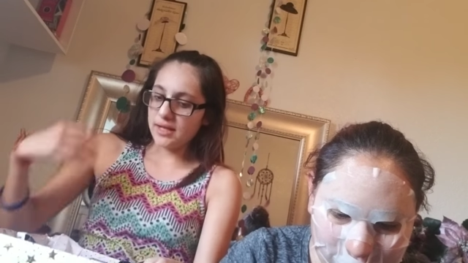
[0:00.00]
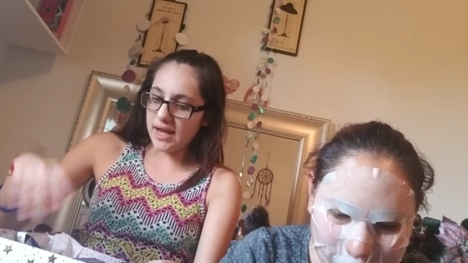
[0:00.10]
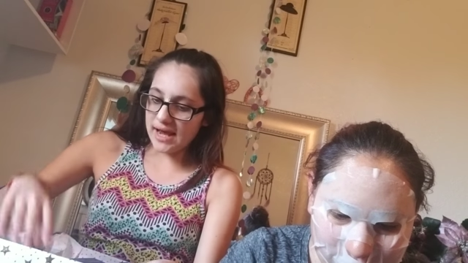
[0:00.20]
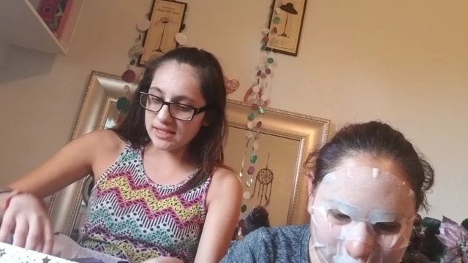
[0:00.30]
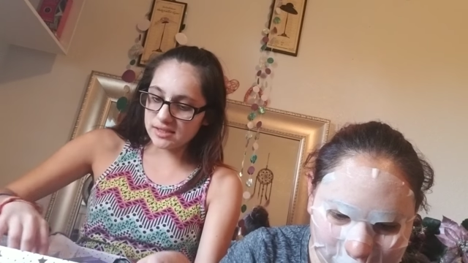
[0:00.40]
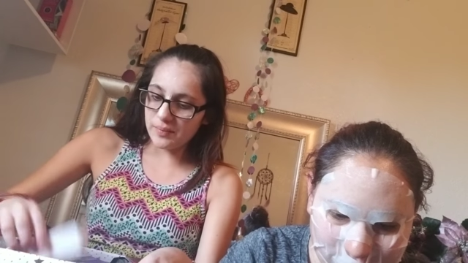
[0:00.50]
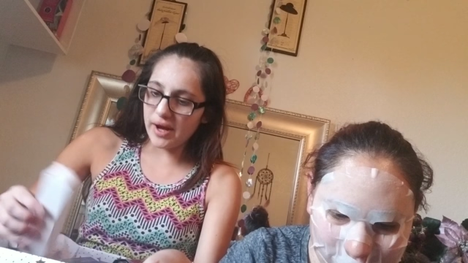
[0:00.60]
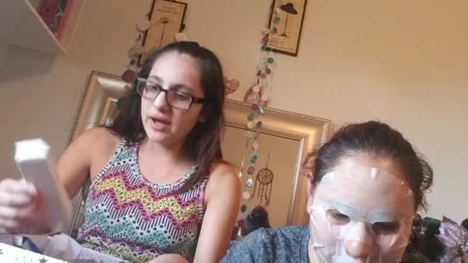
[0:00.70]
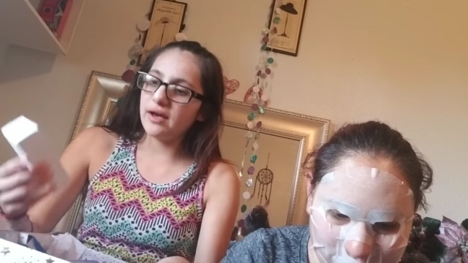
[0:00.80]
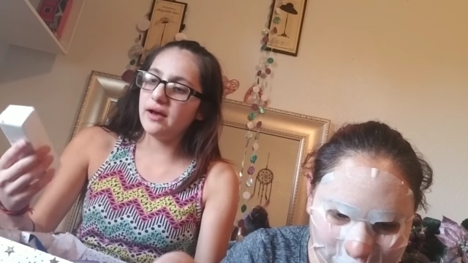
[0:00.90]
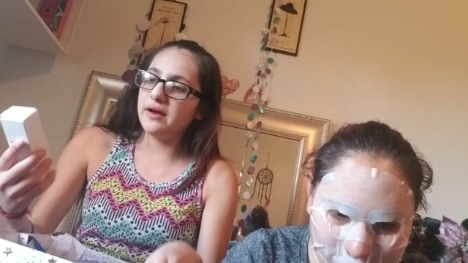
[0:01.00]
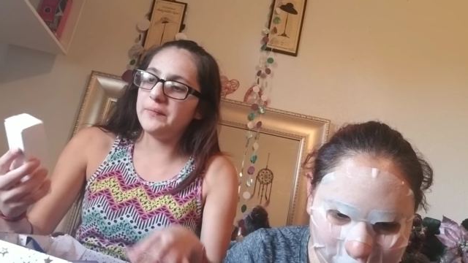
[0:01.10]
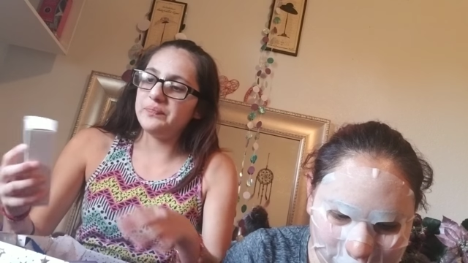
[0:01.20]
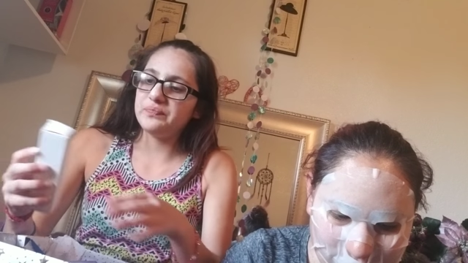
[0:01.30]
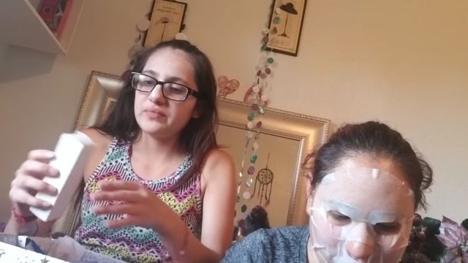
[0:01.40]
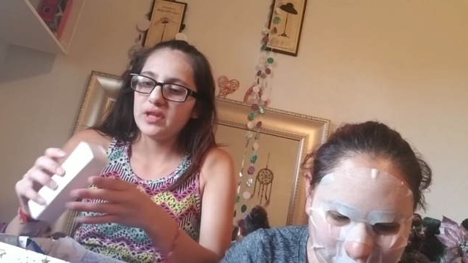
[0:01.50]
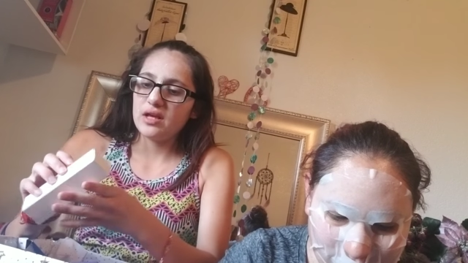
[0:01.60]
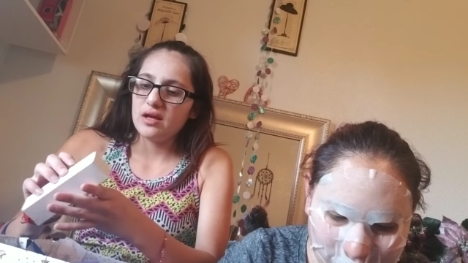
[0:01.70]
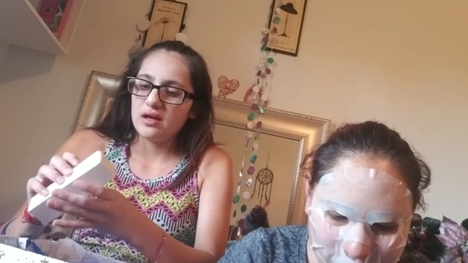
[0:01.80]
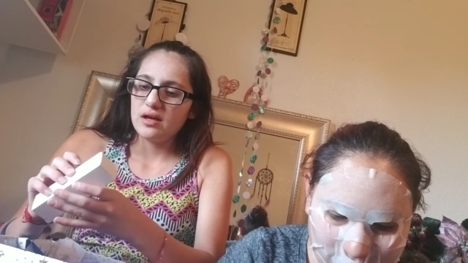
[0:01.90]
Speaker 1: Next, my, um,
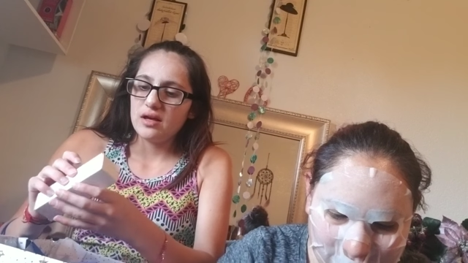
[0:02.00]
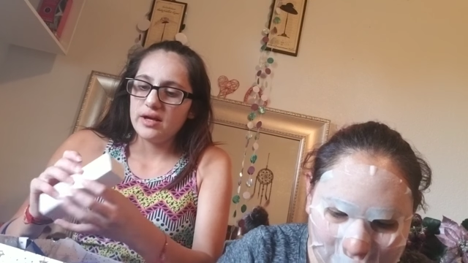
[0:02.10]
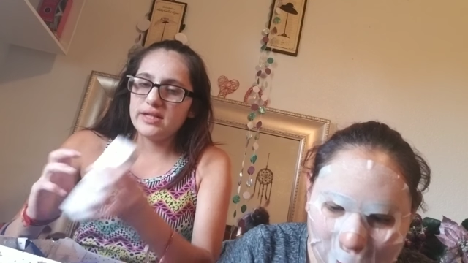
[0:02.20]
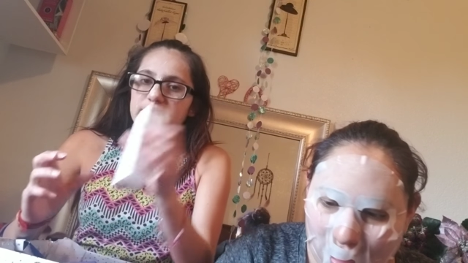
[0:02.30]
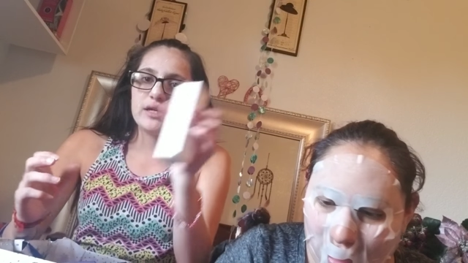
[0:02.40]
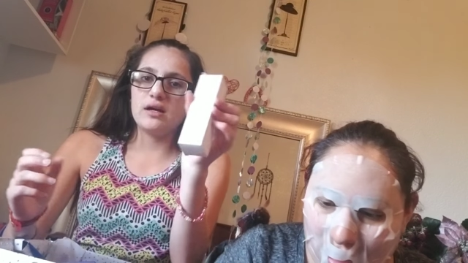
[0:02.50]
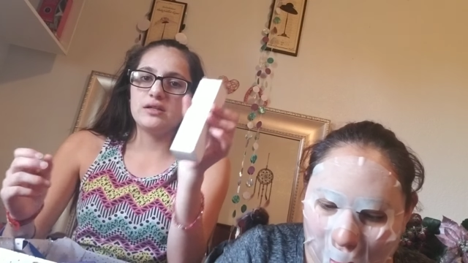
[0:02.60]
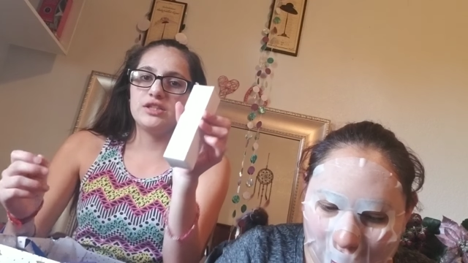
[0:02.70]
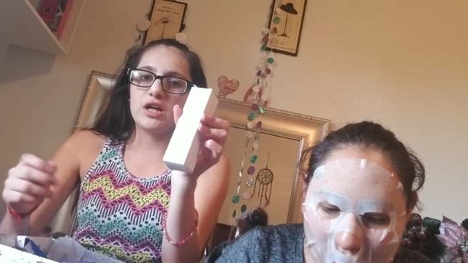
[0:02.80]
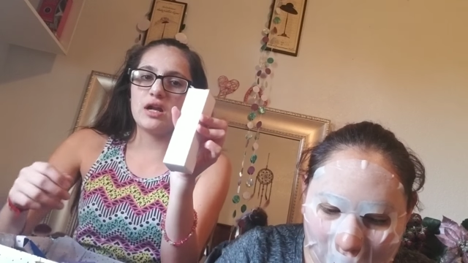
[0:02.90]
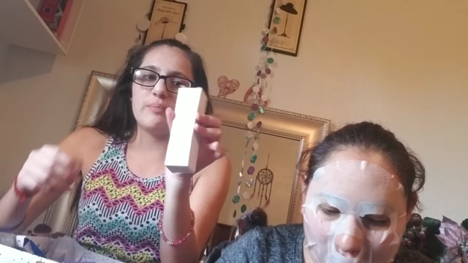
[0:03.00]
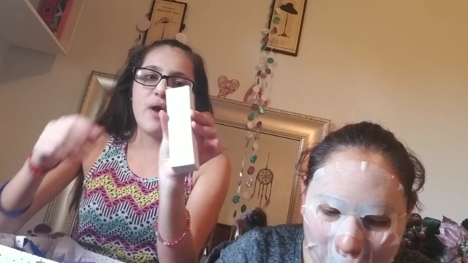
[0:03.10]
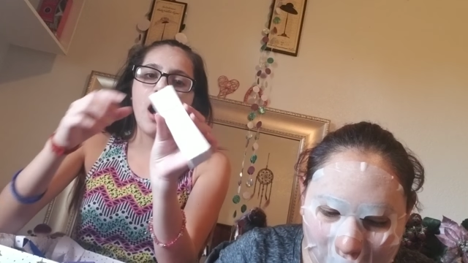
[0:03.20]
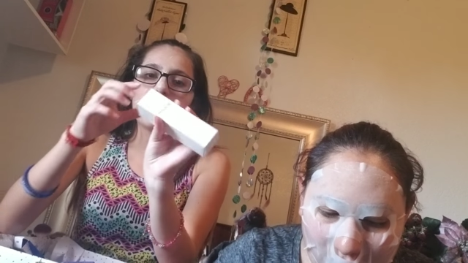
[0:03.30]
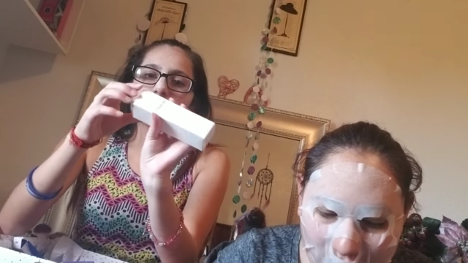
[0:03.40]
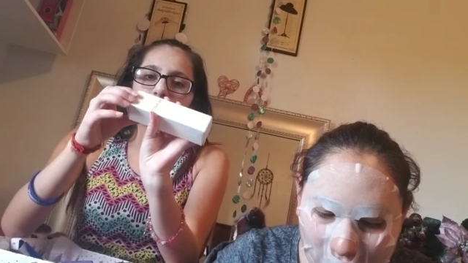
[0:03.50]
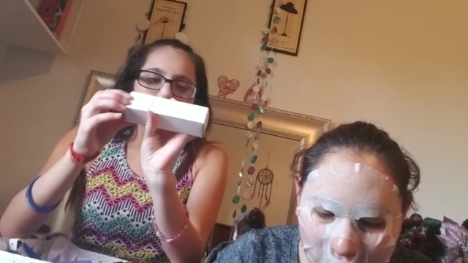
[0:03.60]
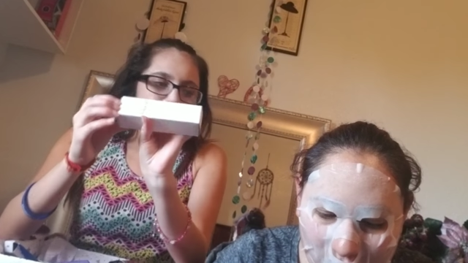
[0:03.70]
uh, she got a box